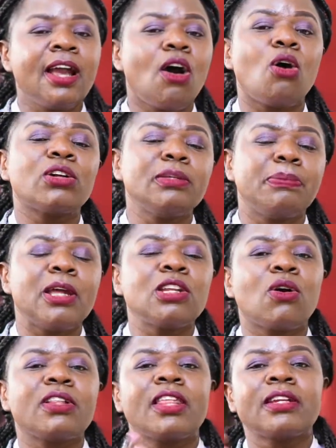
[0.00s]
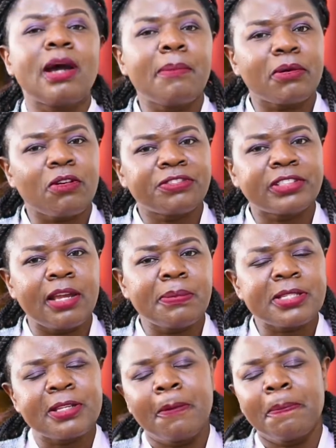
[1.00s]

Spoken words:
or depending on the number of times